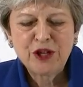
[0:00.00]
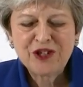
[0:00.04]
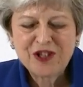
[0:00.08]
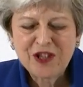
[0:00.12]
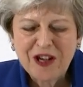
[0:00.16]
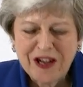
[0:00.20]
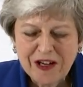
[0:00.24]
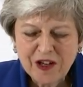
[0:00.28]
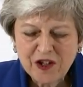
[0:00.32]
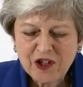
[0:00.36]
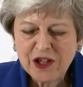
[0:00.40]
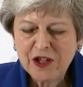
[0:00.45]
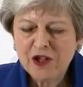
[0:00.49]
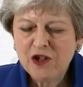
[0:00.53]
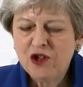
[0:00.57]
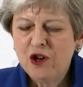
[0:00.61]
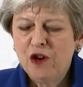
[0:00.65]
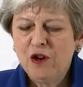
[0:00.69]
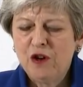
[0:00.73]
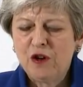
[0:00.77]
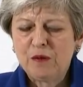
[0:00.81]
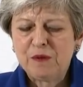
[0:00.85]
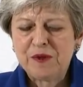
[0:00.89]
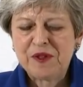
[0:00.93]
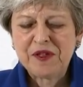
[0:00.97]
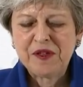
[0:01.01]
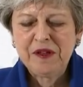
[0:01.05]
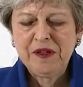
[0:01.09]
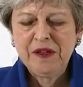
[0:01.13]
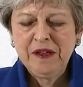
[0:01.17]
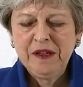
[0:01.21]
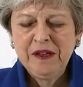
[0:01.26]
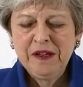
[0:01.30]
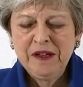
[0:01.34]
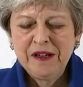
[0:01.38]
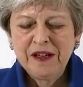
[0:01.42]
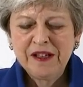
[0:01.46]
protecting jobs
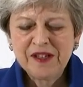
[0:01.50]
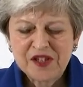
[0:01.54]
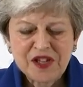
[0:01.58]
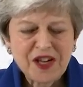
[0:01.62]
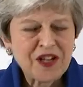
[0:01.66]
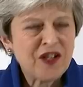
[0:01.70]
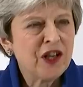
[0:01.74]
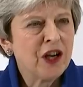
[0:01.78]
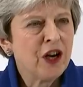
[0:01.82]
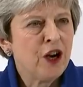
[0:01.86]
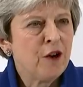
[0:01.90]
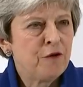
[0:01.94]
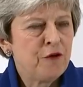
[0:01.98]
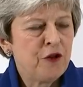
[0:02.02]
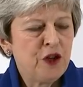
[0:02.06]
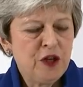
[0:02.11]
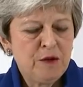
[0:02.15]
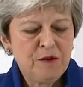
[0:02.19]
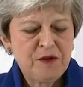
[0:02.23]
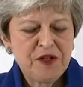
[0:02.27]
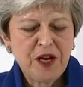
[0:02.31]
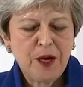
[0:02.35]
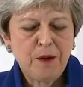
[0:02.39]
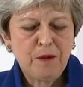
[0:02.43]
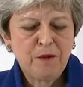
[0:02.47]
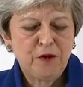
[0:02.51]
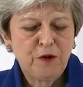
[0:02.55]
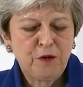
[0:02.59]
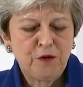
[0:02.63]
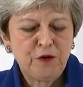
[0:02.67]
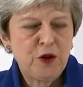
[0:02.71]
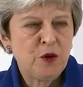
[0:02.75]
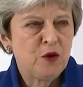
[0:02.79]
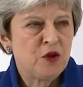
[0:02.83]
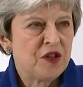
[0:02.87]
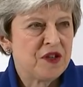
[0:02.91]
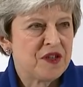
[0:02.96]
and setting our firms up
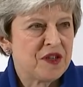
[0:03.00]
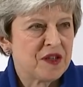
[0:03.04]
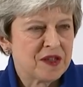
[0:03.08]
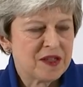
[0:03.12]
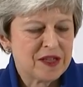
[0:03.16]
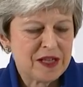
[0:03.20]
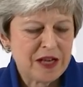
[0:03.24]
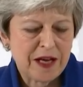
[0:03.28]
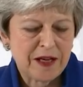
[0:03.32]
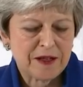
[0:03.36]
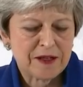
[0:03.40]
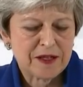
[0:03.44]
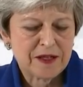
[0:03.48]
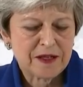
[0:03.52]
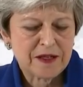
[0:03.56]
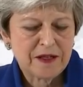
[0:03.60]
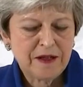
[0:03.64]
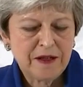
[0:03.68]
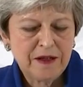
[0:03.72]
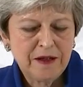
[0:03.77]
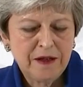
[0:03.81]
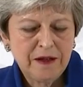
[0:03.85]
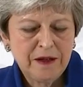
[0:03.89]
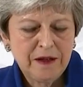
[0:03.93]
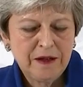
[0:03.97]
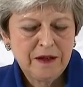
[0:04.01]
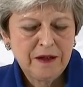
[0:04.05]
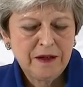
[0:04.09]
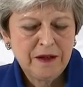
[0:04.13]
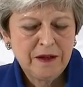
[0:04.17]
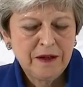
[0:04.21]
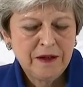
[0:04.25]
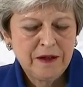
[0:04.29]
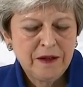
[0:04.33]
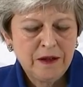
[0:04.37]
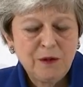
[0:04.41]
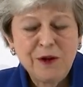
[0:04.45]
for future success.
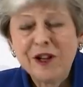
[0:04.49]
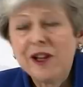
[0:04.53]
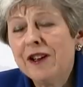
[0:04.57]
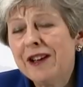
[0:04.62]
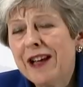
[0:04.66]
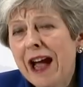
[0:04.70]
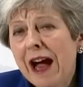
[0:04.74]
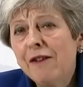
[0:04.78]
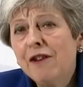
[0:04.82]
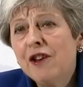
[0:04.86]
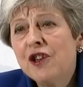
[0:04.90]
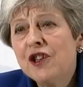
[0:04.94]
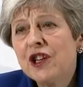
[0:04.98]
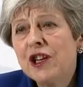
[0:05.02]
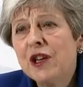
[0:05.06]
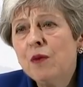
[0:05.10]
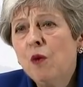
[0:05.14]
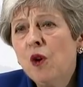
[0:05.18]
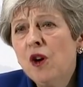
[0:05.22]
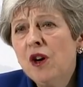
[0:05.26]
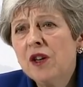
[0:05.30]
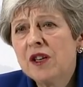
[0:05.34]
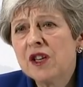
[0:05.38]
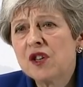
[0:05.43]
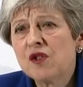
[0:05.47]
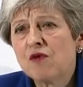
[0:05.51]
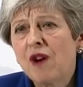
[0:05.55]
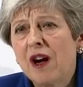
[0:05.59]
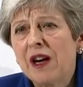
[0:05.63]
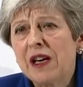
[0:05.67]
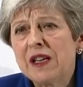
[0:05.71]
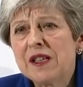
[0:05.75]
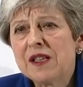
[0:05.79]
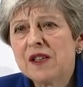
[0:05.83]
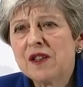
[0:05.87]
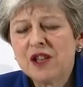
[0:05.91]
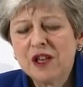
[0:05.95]
We can guarantee workers'
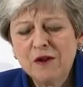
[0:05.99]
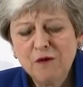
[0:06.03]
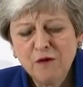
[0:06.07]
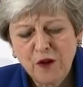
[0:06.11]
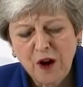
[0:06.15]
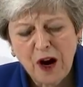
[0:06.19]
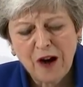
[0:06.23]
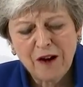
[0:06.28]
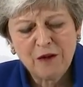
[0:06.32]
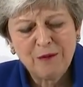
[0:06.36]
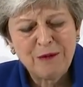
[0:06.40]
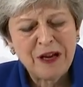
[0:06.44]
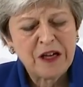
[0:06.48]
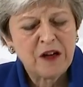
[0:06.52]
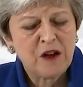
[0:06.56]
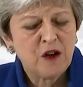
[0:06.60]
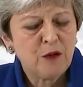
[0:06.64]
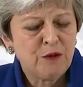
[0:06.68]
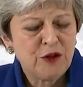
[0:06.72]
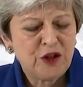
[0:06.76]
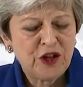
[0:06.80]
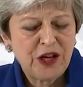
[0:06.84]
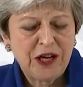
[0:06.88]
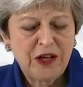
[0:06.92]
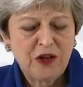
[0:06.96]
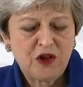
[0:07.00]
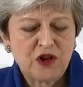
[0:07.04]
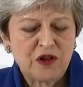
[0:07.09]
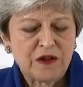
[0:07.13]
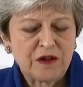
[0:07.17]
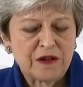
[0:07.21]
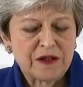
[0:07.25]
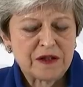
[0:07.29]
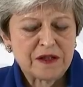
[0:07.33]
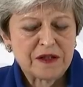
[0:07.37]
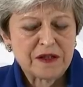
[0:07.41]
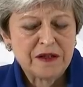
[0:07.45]
rights and environmental
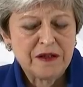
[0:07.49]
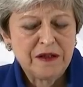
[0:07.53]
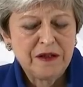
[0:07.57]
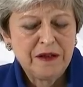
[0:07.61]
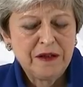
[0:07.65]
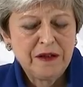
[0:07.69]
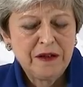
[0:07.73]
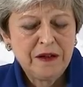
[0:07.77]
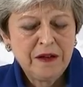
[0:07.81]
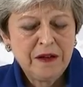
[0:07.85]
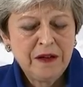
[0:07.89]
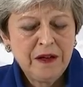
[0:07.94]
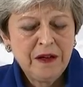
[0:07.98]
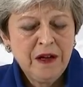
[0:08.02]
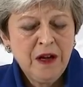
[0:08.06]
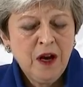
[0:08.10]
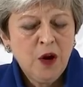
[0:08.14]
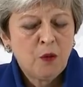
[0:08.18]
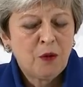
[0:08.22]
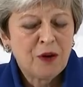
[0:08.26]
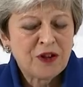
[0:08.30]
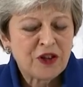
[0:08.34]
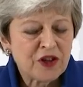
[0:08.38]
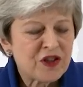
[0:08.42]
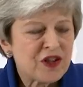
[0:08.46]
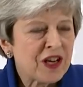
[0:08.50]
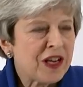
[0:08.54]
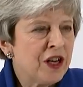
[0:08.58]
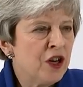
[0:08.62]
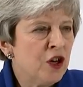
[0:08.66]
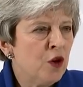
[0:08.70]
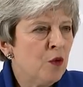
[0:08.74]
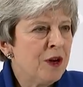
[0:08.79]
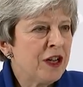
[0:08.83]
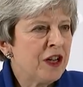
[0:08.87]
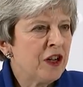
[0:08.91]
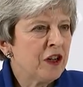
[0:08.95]
protections. With a
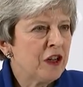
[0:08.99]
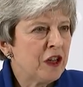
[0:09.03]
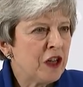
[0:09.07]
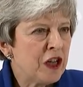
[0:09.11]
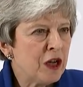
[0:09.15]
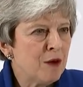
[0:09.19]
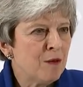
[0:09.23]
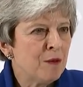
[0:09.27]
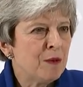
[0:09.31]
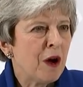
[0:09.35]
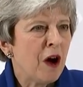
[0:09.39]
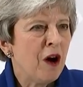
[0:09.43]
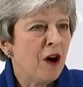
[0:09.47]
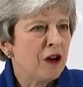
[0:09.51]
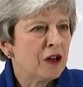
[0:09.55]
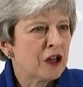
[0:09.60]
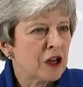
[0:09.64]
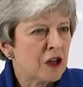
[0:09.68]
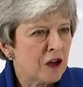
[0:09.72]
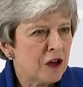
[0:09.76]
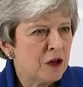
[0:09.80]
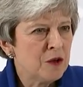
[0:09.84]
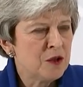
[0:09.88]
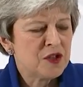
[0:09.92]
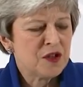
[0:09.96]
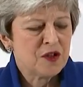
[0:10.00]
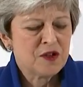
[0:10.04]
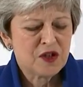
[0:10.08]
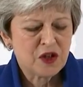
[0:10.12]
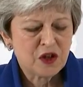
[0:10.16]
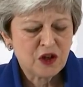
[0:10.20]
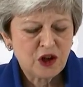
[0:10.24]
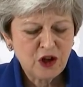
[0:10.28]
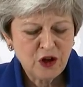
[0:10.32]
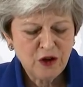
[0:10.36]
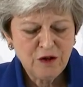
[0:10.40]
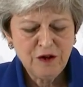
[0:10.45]
deal, we can keep our
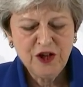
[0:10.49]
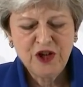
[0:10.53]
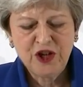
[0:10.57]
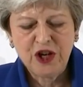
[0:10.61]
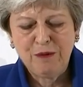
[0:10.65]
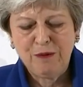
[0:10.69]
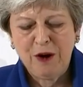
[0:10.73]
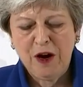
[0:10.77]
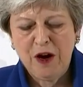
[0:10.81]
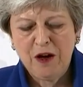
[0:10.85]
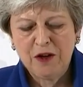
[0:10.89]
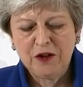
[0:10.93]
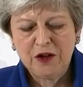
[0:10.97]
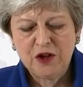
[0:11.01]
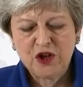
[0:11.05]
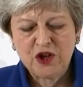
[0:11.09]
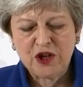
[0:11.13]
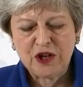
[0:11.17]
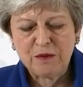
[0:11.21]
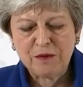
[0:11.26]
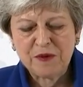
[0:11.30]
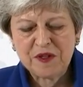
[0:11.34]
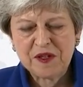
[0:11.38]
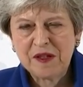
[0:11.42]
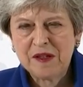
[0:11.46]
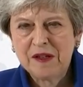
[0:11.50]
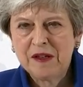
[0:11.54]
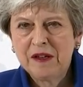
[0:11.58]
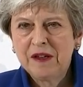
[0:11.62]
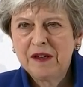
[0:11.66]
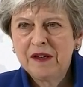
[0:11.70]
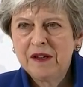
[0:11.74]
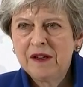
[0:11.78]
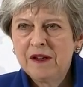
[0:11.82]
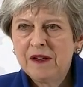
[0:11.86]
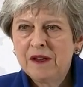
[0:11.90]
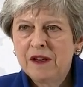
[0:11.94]
close security partnerships
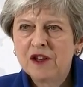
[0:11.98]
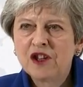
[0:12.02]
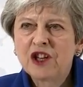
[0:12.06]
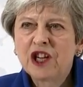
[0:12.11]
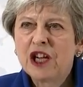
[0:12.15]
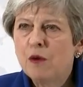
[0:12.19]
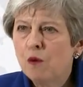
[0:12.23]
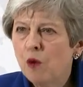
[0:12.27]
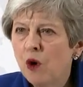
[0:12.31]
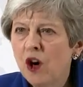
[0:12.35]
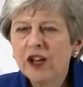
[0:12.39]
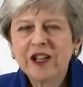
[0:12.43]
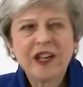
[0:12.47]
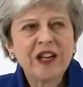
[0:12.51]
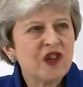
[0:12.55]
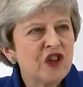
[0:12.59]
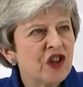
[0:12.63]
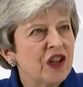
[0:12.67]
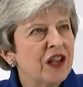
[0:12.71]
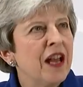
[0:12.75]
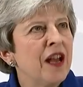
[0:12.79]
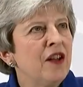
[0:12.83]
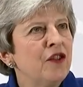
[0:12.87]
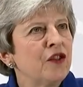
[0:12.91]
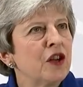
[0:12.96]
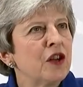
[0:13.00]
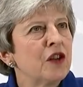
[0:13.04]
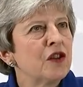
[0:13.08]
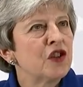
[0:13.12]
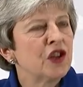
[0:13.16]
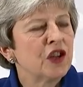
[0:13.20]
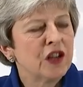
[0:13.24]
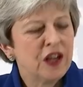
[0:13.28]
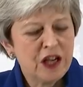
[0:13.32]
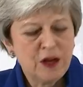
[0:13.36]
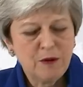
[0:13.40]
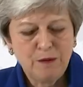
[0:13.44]
and keep working
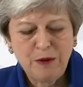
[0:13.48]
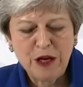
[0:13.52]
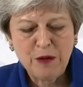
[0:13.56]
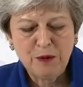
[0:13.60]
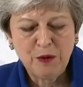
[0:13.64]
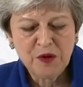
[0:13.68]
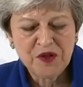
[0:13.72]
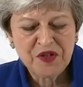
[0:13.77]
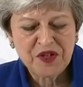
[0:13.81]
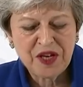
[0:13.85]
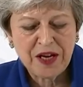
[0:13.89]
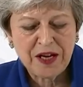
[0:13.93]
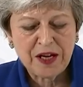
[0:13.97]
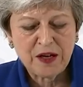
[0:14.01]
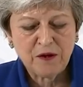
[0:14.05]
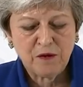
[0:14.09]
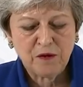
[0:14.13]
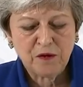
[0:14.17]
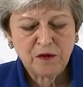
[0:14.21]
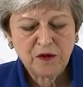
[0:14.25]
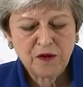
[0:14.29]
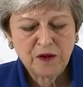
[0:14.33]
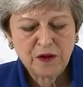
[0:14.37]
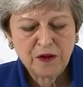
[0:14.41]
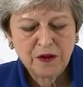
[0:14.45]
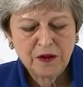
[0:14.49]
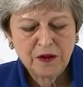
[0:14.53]
together to keep people safe.